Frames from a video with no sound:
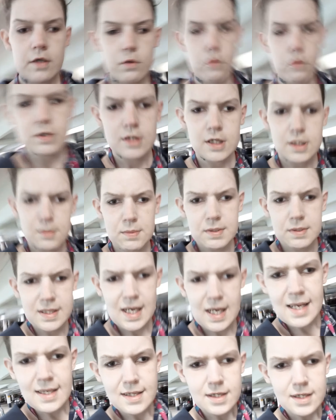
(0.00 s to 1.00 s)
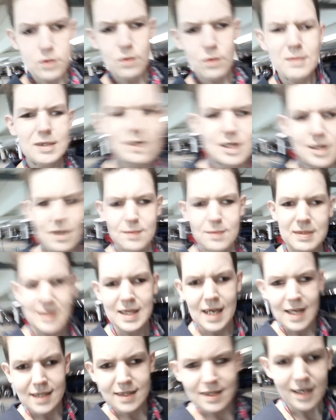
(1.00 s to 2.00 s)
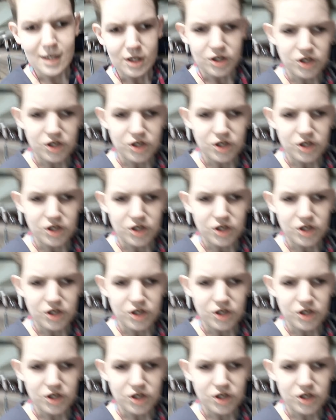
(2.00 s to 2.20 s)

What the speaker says: I'm seeing dents like a